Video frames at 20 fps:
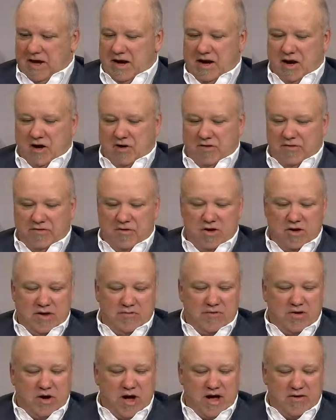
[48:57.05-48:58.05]
You know,
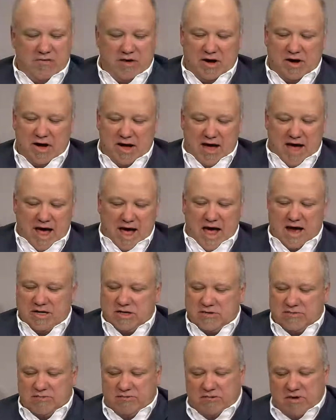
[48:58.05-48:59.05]
if you have a
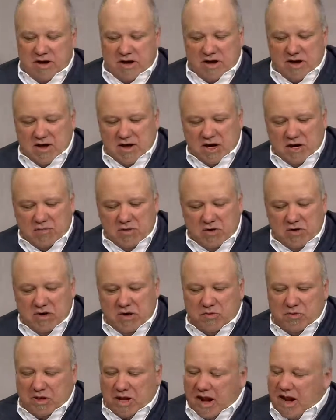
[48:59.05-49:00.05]
active
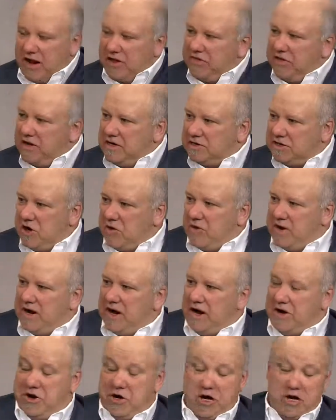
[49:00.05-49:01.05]
community with a lot of things
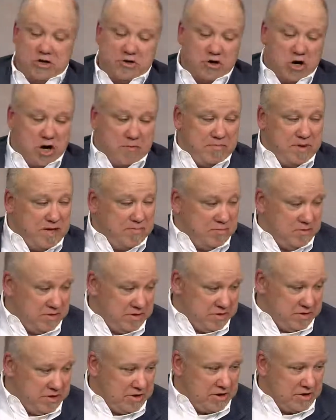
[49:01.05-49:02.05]
going on, you're going to draw
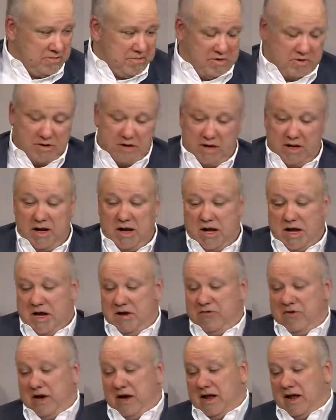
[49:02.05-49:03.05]
people into your community.
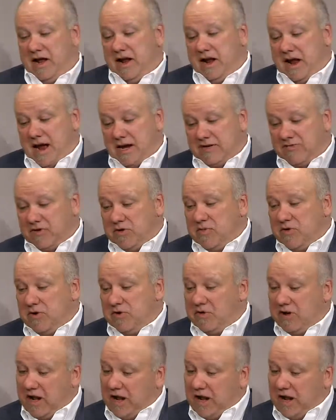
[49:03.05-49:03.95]
If you got an active community with